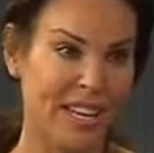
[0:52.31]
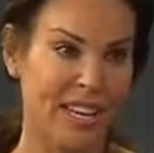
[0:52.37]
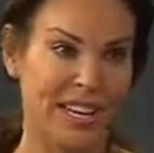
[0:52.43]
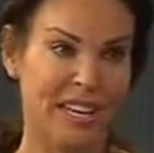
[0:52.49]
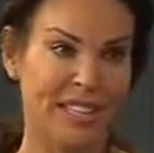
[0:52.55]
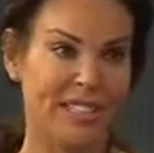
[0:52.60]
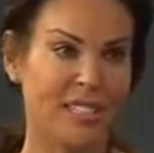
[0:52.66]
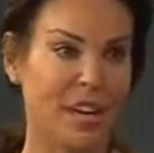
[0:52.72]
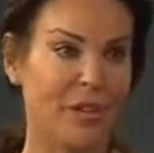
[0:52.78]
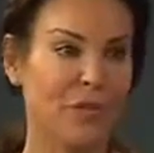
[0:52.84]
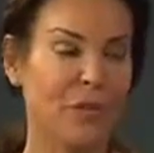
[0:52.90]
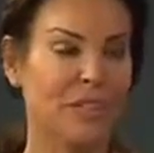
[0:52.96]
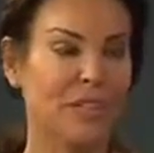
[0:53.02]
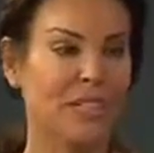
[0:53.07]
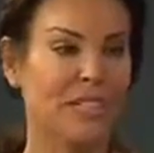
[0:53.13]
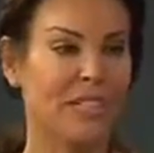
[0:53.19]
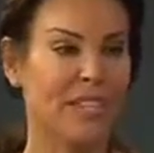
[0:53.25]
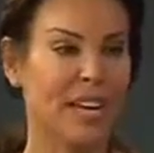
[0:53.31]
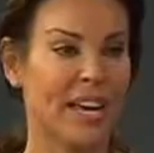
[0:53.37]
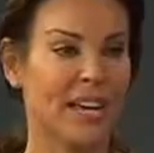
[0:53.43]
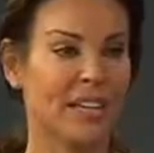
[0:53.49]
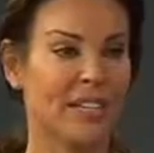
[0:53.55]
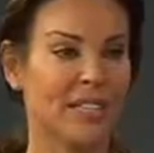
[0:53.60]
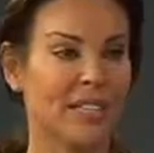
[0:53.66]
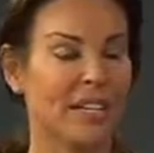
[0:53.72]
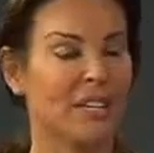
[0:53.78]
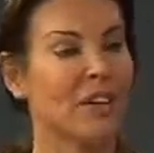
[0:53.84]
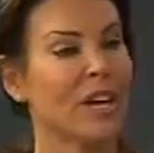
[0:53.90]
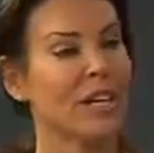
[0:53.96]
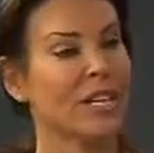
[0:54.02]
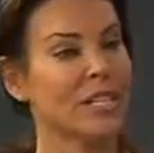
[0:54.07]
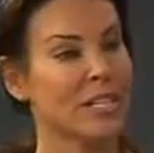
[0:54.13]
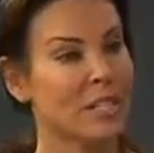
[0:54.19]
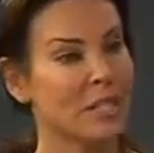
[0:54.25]
It definitely takes a
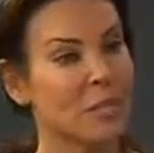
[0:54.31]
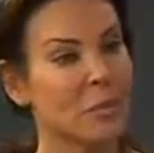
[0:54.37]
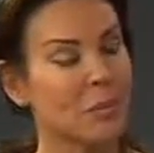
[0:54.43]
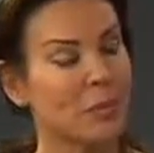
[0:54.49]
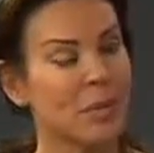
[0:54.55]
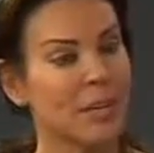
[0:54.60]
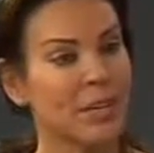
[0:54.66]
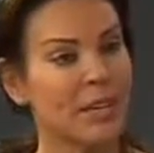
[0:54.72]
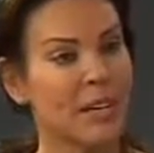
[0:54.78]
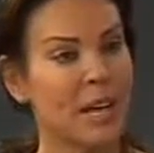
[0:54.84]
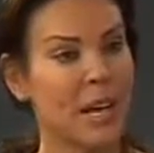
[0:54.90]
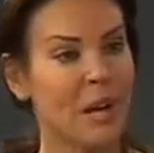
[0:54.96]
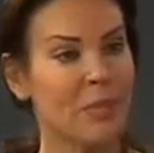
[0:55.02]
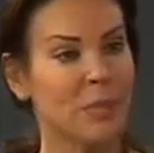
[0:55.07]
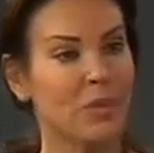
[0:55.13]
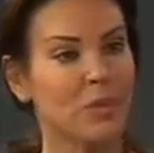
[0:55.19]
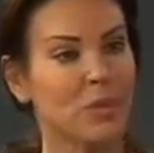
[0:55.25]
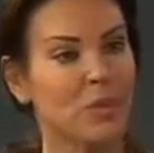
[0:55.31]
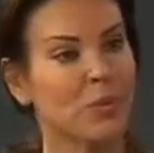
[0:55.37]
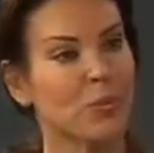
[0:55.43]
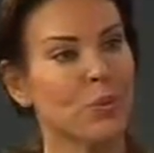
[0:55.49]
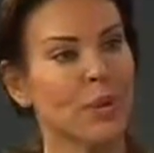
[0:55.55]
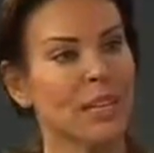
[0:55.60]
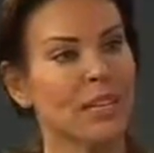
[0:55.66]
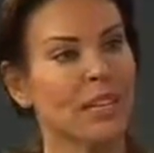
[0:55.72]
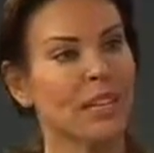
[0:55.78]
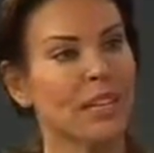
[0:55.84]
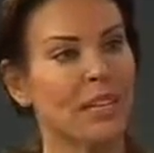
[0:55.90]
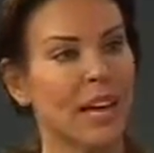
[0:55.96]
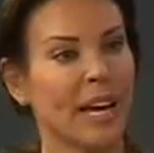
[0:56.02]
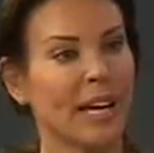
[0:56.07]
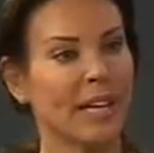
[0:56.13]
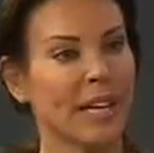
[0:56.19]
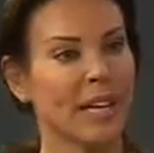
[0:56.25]
lot of discipline, but it's really
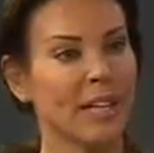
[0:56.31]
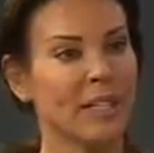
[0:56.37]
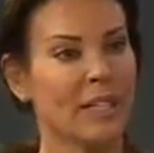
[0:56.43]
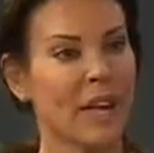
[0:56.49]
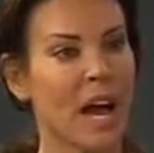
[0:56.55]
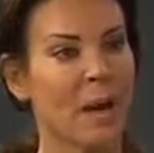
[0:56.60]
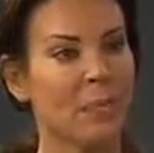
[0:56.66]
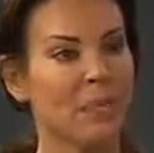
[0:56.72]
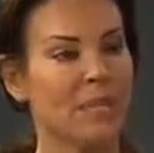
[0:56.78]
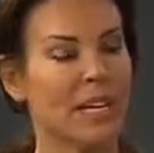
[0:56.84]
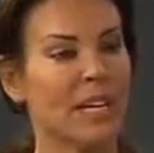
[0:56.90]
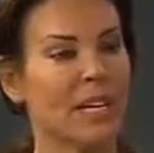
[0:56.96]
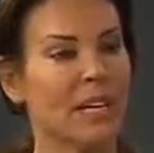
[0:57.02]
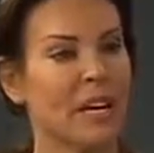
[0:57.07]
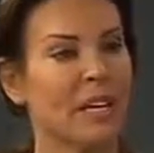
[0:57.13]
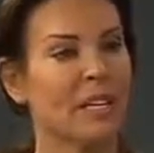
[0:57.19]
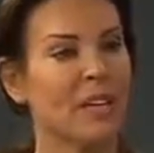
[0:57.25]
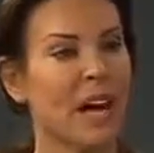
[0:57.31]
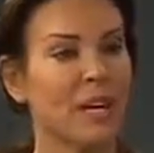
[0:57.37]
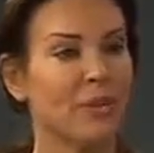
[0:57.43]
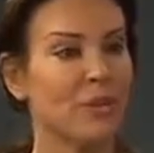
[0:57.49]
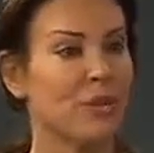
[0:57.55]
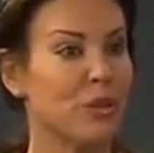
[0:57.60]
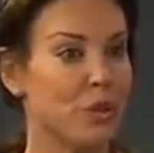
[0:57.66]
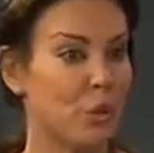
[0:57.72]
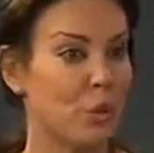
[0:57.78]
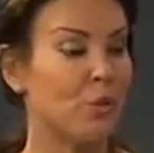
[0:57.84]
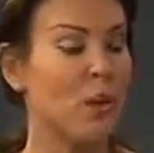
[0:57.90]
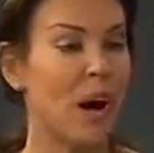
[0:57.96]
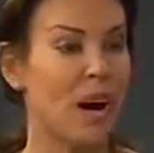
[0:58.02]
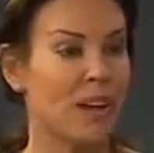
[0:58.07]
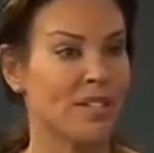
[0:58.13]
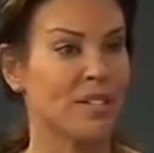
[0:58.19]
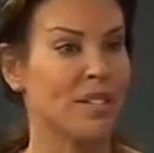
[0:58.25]
like adopting a lot of new
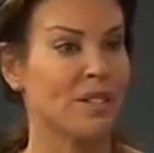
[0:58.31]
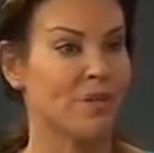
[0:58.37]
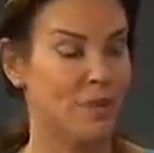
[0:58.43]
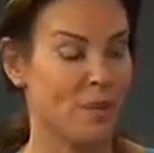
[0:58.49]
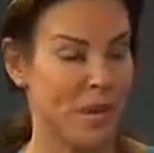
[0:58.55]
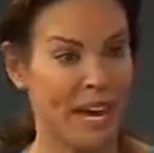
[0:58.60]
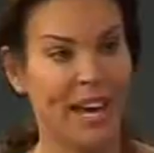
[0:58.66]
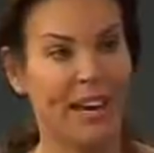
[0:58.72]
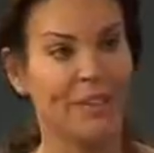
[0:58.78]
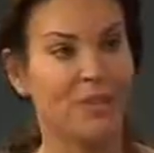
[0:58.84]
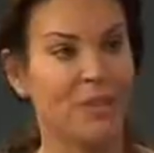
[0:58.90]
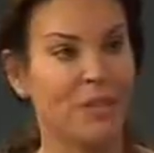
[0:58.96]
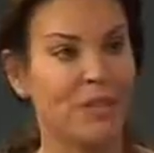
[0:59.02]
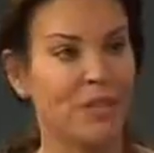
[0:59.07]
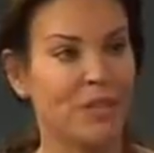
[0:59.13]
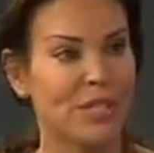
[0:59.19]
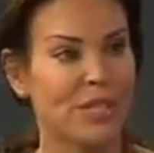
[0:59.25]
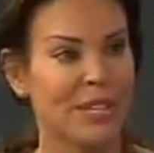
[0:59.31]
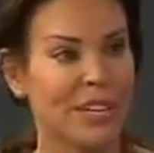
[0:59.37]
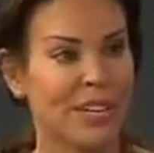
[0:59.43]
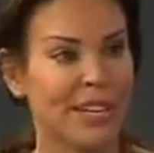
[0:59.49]
positive behaviors